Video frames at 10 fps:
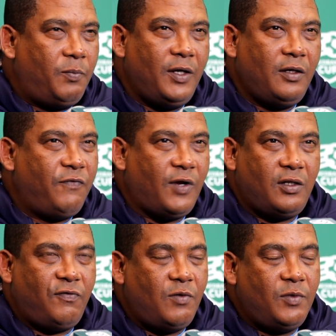playing in
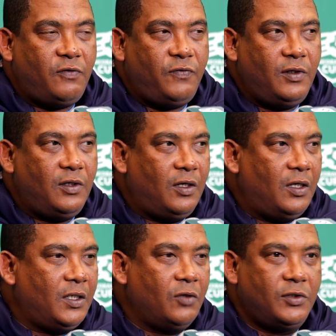front of our midfield,
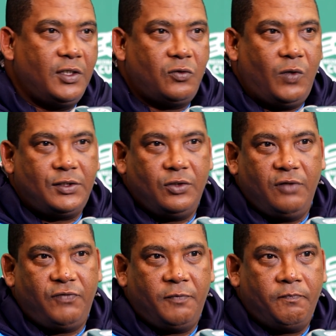no threat
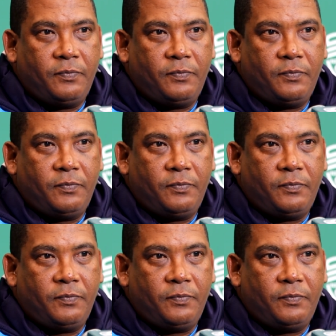whatsoever.